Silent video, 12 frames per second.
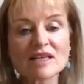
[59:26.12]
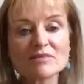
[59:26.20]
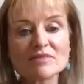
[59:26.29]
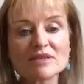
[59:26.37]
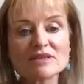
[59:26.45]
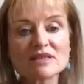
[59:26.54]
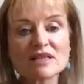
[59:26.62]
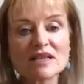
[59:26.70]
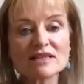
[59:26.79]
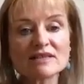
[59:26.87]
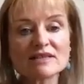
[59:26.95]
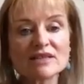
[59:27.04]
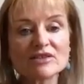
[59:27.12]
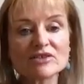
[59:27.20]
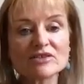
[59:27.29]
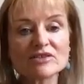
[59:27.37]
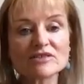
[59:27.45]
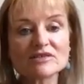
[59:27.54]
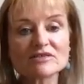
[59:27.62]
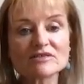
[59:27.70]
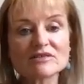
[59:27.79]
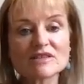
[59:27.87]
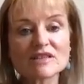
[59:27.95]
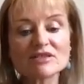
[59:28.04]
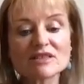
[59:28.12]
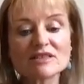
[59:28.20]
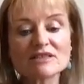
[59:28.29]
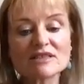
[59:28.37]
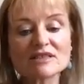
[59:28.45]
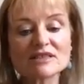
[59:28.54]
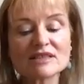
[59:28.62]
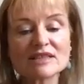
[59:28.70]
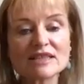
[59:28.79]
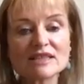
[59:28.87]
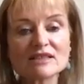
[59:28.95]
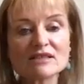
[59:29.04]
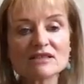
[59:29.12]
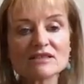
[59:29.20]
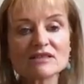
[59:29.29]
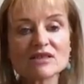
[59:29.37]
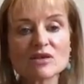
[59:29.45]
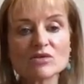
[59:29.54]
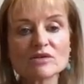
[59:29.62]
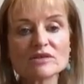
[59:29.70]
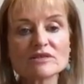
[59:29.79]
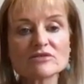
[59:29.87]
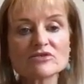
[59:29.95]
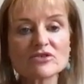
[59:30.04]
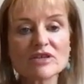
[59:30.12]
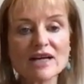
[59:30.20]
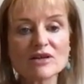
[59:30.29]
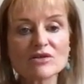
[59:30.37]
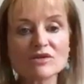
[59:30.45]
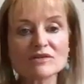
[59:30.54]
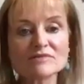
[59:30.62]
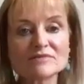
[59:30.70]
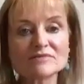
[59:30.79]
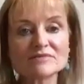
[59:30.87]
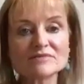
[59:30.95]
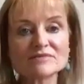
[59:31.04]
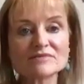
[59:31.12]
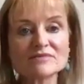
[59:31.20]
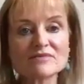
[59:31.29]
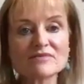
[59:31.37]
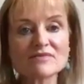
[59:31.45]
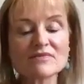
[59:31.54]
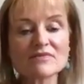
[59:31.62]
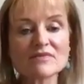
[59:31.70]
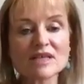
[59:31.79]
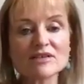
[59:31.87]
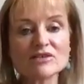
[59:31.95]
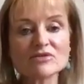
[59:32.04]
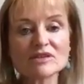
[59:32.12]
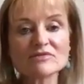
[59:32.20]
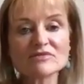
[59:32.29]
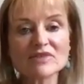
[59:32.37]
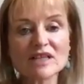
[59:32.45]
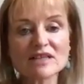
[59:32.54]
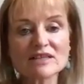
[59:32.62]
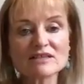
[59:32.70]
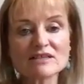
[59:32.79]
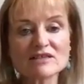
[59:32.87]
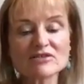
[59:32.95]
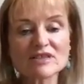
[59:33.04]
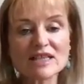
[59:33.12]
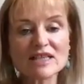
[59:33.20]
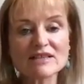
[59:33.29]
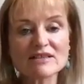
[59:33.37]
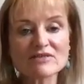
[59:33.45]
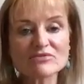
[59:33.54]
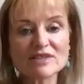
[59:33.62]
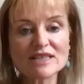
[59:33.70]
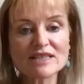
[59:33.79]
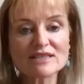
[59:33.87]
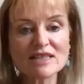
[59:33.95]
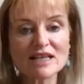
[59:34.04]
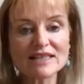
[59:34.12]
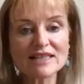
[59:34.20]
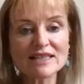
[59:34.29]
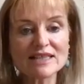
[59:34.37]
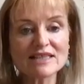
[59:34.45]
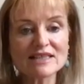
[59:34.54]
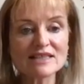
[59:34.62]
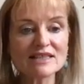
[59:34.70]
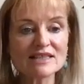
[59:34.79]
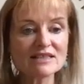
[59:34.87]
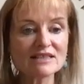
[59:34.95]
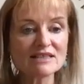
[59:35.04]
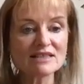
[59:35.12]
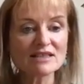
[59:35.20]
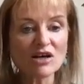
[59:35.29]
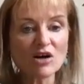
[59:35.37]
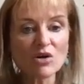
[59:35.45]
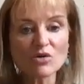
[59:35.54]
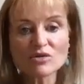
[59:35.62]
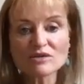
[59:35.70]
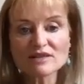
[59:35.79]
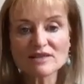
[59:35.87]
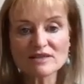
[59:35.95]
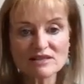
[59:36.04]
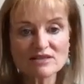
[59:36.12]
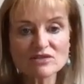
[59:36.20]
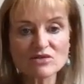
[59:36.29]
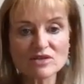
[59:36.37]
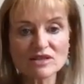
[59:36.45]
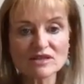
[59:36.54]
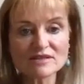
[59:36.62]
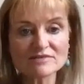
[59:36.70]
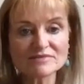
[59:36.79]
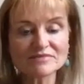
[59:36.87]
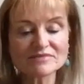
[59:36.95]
And beside the urn, there is a little golden trowel, and you are invited to create 3 tiny holes in the soil,